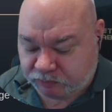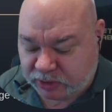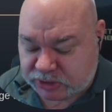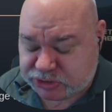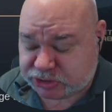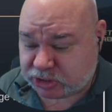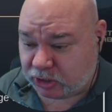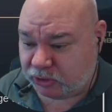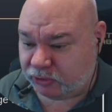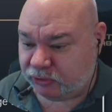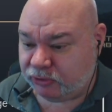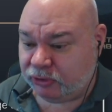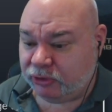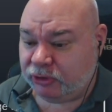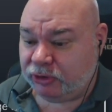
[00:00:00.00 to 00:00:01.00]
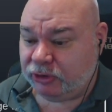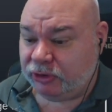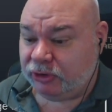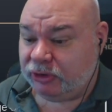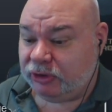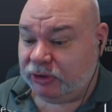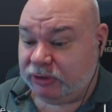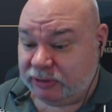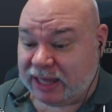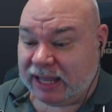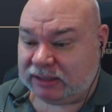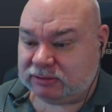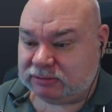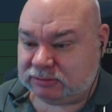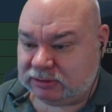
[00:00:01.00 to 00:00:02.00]
So that
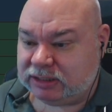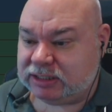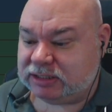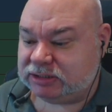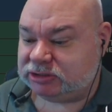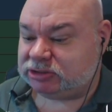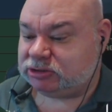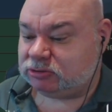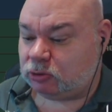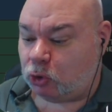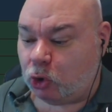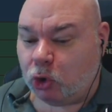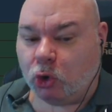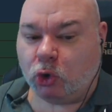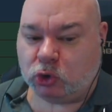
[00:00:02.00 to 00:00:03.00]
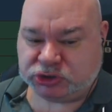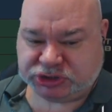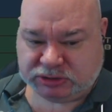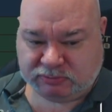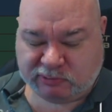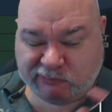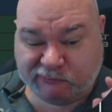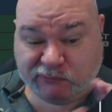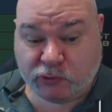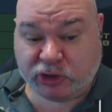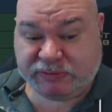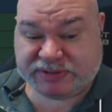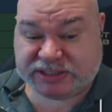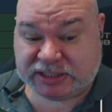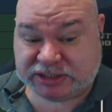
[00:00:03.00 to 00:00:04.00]
is awesome.
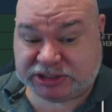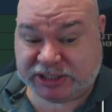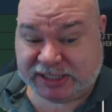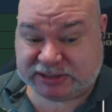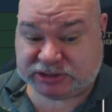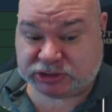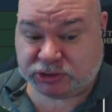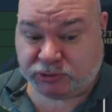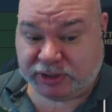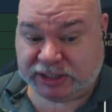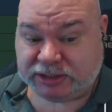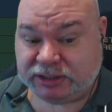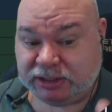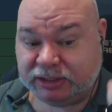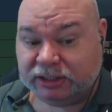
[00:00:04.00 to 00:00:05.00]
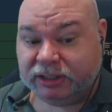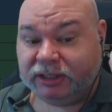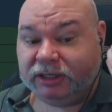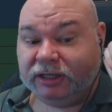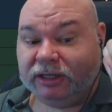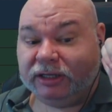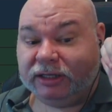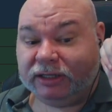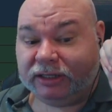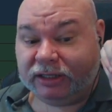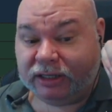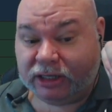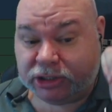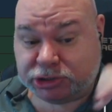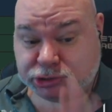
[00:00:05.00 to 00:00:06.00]
40% chance to crit,
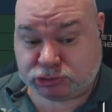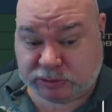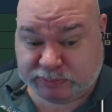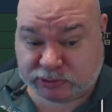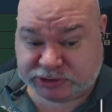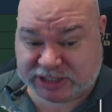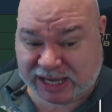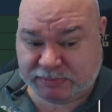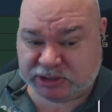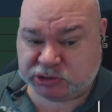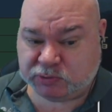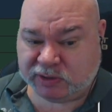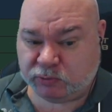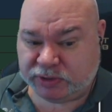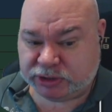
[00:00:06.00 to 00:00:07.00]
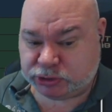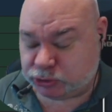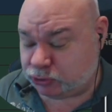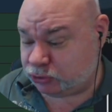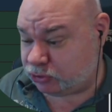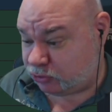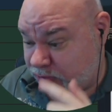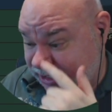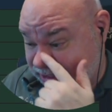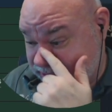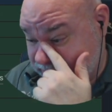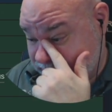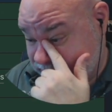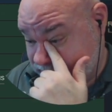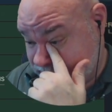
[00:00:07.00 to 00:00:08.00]
triple damage when we do crit,
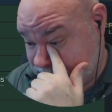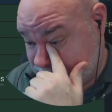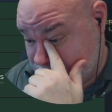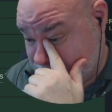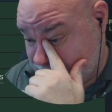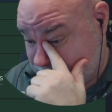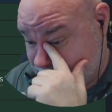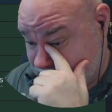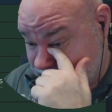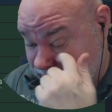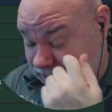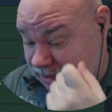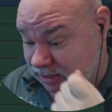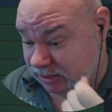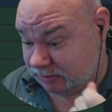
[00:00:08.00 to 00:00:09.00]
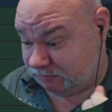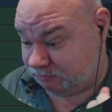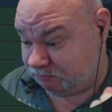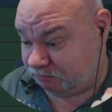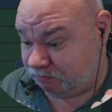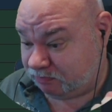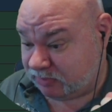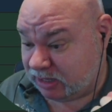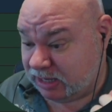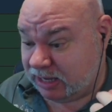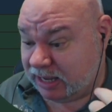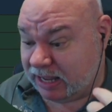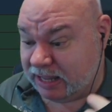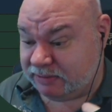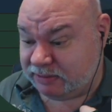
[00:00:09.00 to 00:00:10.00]
and
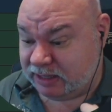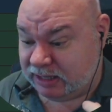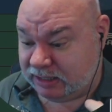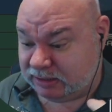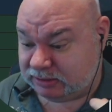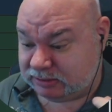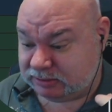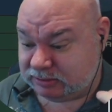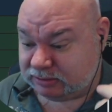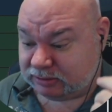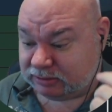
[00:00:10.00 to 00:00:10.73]
then